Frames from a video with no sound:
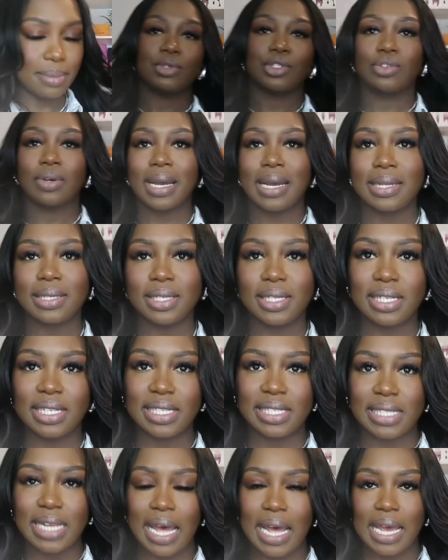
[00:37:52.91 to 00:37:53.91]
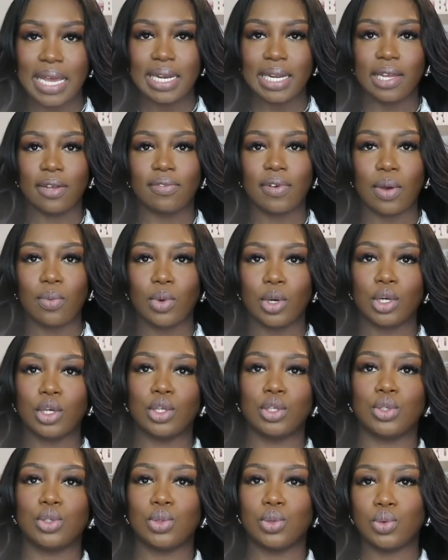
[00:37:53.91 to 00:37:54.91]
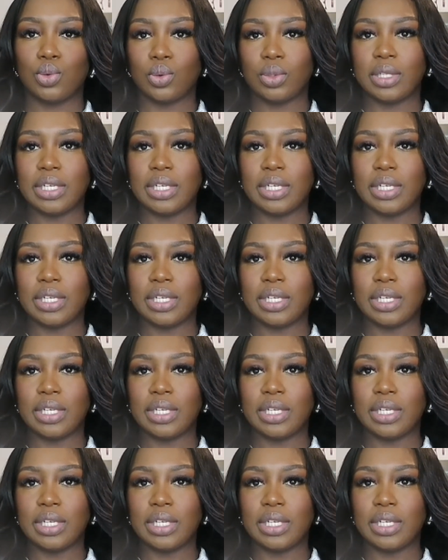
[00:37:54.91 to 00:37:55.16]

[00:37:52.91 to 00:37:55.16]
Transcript: trying to decide if I want to do